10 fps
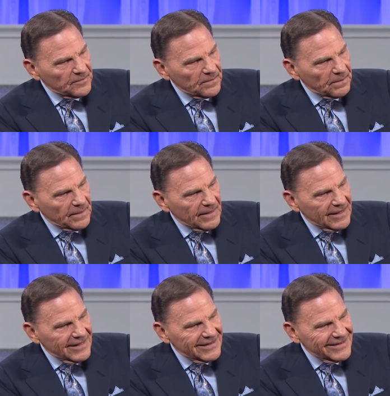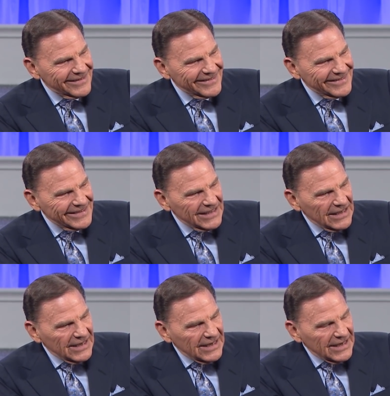
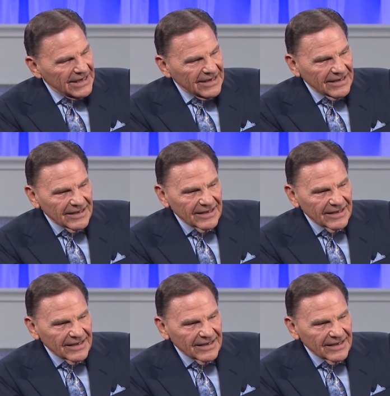[no speech]